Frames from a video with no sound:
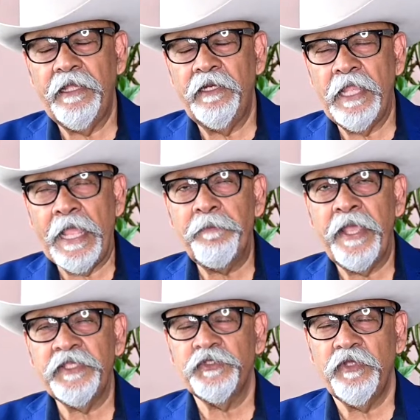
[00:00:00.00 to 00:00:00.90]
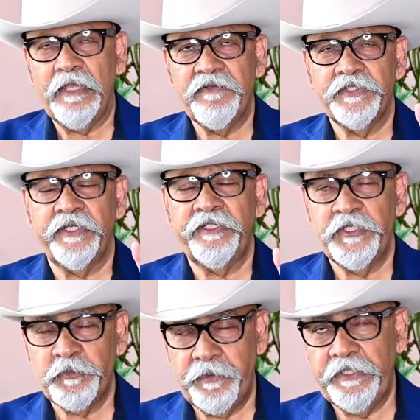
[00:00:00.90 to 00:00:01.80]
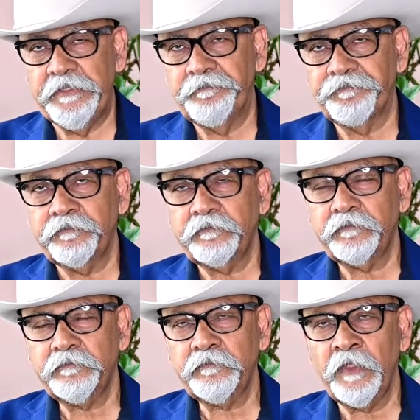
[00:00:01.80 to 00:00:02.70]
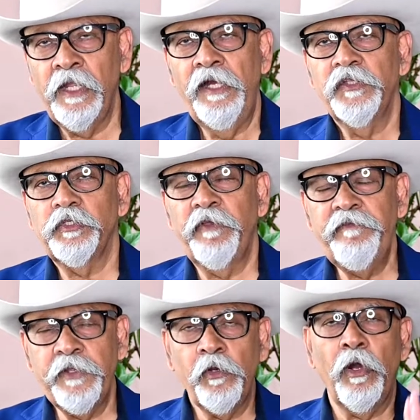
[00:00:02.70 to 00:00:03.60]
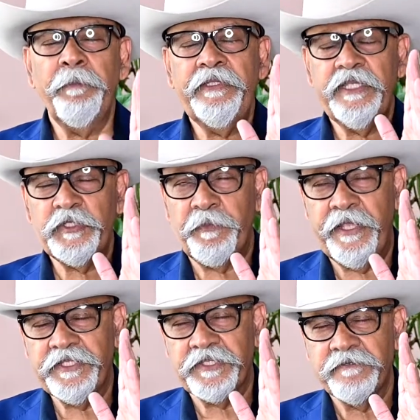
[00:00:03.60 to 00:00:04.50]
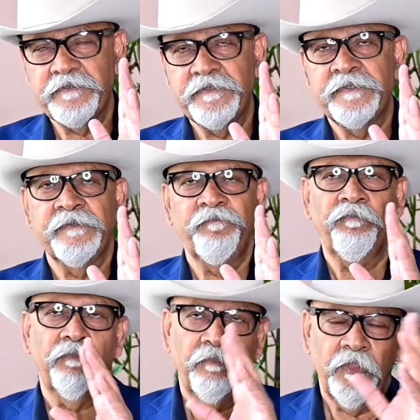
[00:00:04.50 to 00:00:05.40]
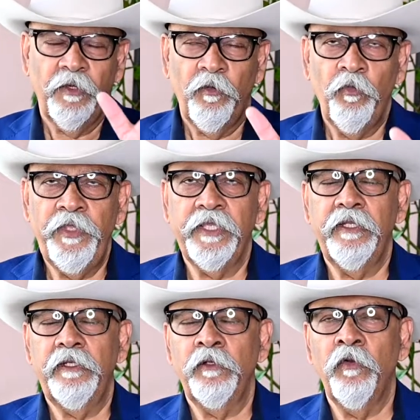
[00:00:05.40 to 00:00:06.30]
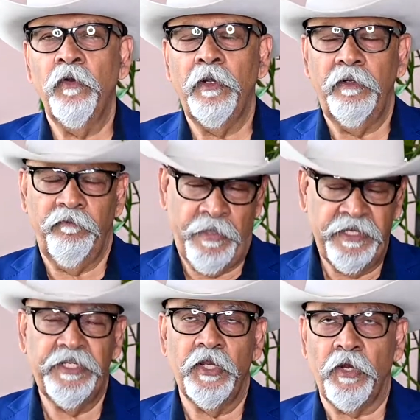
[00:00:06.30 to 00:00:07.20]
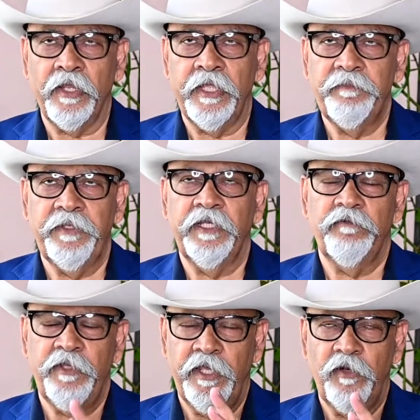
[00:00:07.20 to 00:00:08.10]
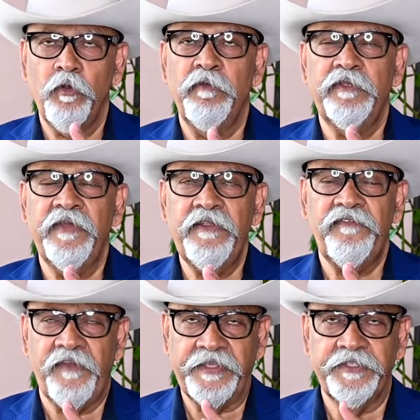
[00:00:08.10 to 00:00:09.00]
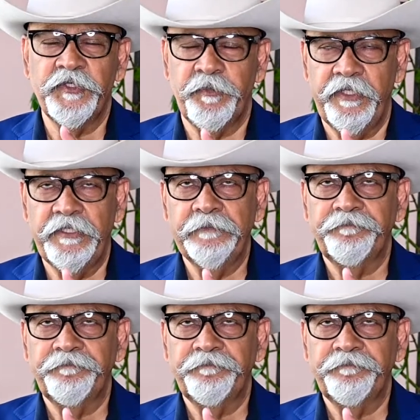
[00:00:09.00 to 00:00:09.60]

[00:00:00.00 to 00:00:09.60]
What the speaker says: lab has to have a certain speed. So when we go up in the space, we need a rocket because we're going to go with very fast speed.